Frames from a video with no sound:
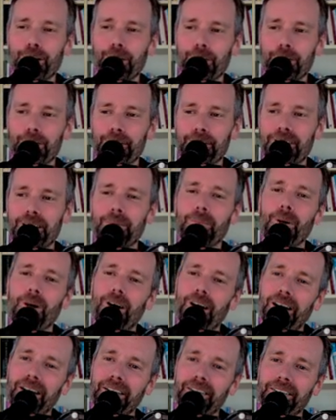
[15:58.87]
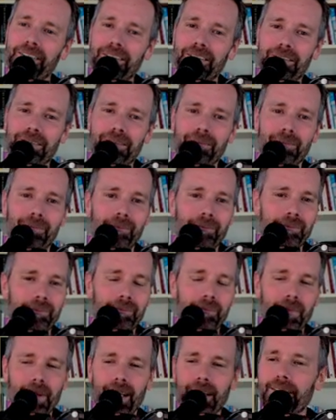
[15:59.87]
come on.
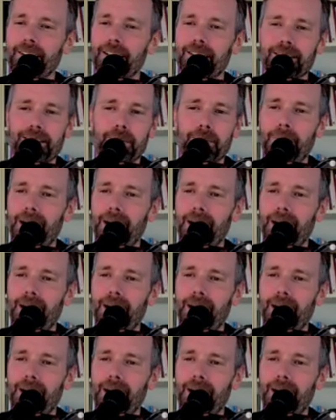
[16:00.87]
It doesn't